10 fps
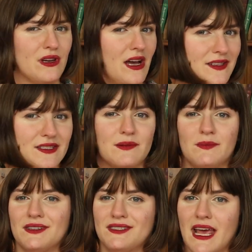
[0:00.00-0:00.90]

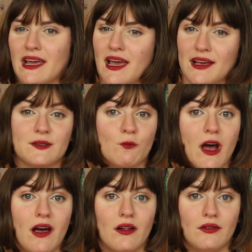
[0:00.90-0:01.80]
custom deck as
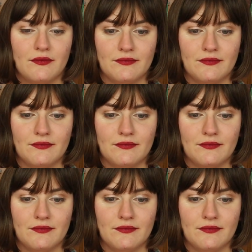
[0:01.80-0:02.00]
well.